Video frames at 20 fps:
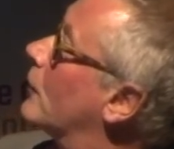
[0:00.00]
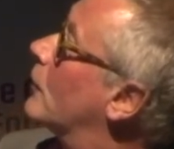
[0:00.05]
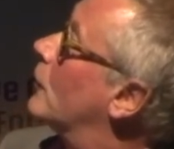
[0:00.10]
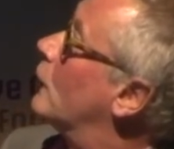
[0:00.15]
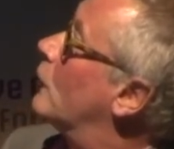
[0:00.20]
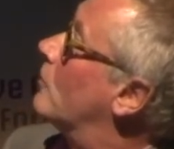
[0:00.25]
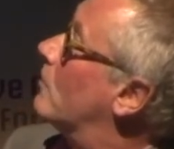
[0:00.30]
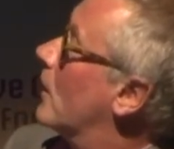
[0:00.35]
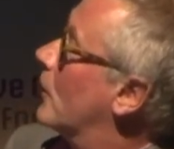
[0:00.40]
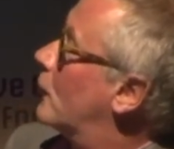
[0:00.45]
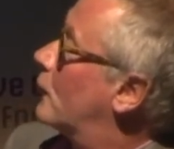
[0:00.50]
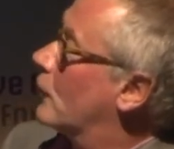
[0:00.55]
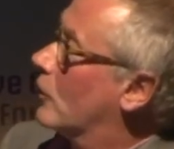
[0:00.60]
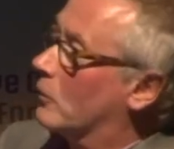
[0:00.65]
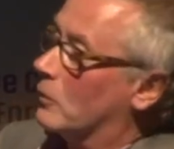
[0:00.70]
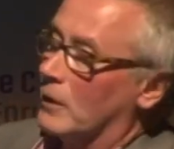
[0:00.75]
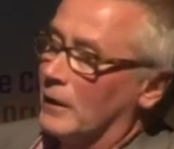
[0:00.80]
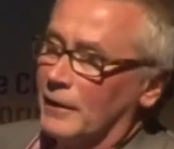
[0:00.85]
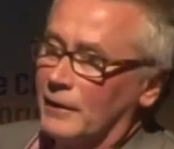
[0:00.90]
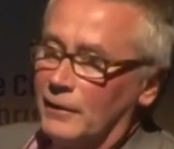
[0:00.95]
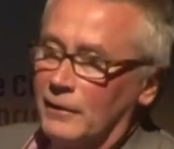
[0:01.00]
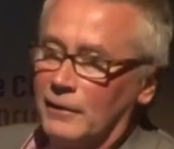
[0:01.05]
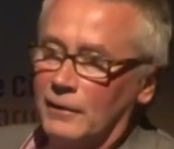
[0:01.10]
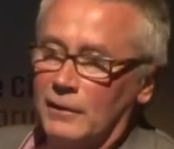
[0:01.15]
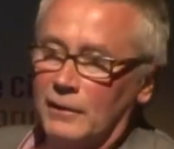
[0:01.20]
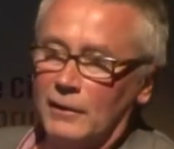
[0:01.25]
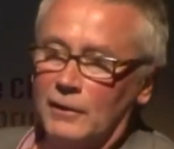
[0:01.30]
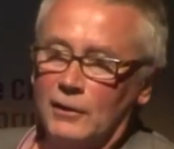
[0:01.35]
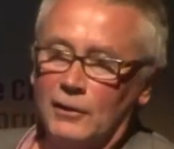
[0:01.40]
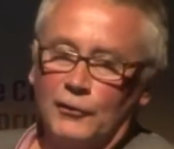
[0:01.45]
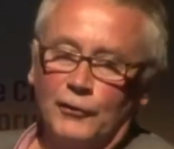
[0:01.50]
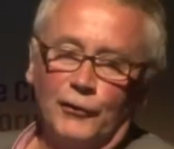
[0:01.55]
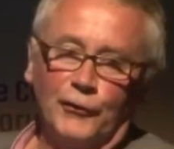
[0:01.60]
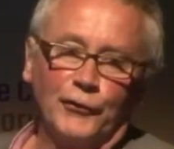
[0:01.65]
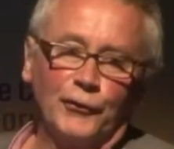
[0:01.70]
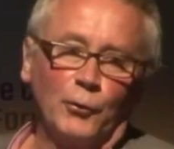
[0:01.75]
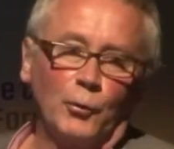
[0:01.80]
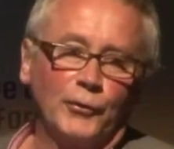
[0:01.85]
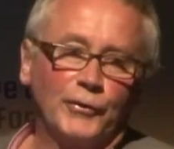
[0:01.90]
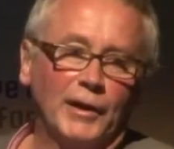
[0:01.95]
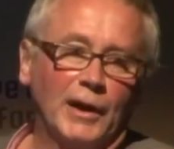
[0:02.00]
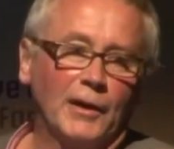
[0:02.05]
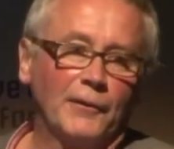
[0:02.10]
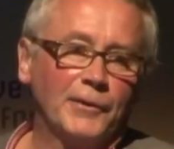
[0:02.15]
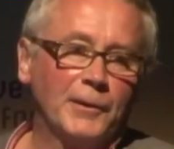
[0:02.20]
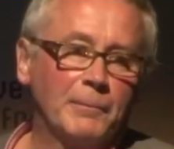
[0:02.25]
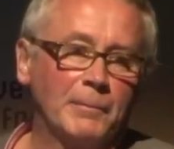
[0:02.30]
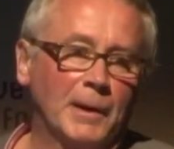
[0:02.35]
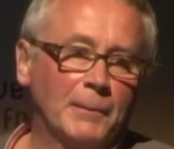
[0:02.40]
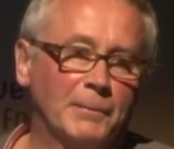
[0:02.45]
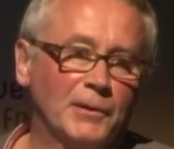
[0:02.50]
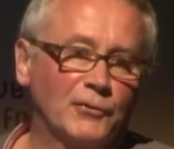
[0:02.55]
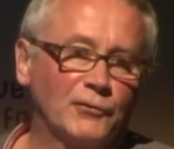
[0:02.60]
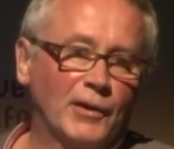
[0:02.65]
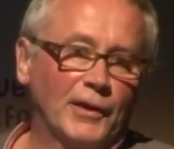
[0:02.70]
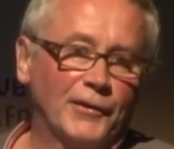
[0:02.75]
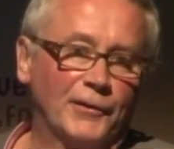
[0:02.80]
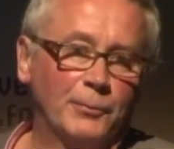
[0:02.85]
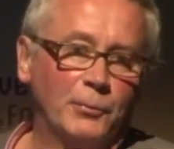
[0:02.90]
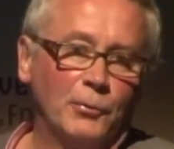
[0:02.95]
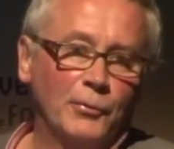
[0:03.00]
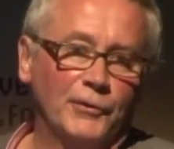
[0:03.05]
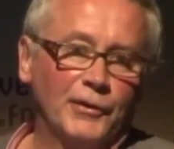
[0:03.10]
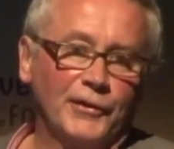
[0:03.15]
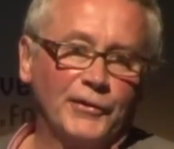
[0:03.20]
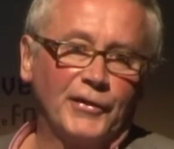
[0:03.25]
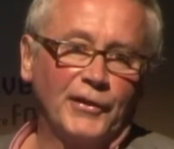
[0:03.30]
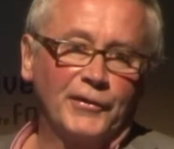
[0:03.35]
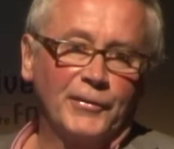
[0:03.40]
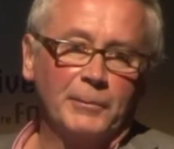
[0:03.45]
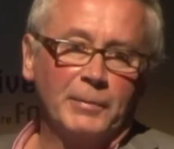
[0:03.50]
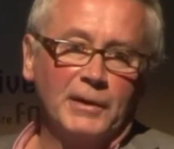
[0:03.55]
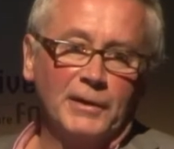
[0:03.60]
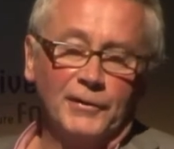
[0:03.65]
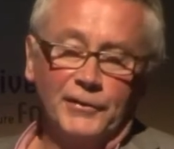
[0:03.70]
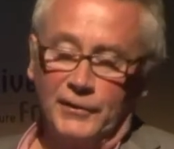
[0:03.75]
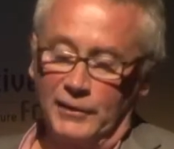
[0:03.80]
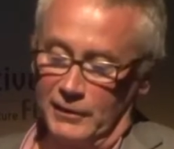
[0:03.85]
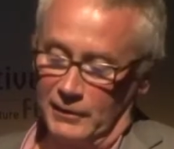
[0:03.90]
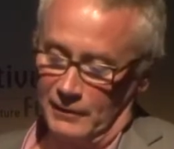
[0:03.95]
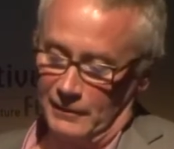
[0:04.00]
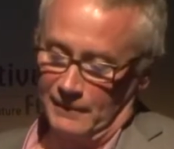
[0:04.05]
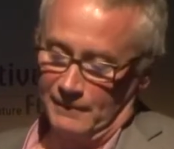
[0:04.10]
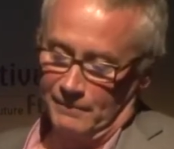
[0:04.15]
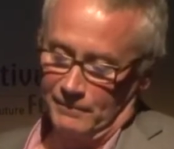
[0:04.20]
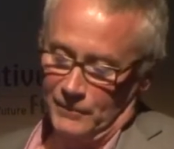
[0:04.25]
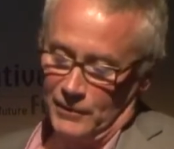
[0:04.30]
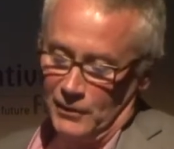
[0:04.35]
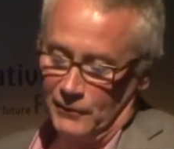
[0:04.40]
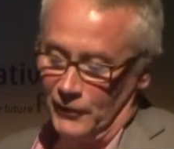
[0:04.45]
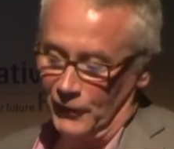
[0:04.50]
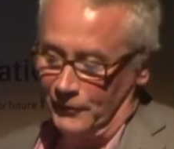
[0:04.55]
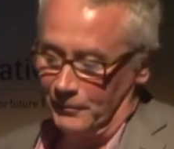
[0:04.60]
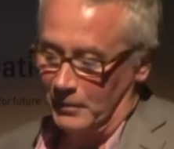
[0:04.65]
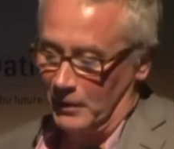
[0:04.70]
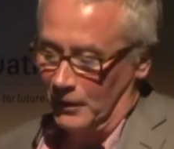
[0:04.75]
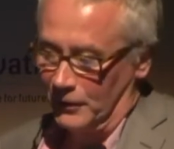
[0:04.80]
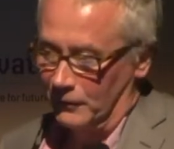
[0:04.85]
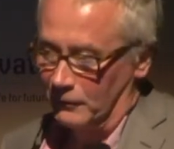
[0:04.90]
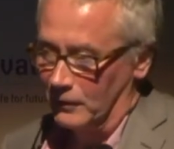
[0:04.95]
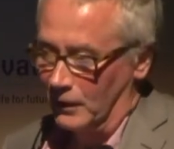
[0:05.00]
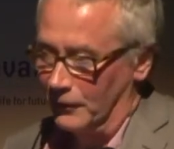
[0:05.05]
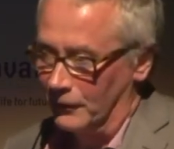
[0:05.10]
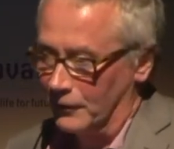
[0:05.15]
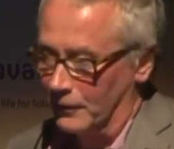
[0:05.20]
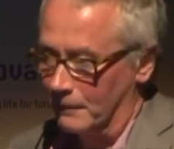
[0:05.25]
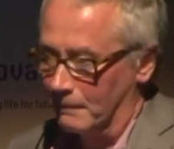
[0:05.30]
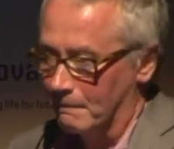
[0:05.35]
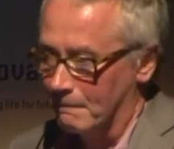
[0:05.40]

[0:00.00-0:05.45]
a new metro link to sort out the public transport accessibility in this part of London.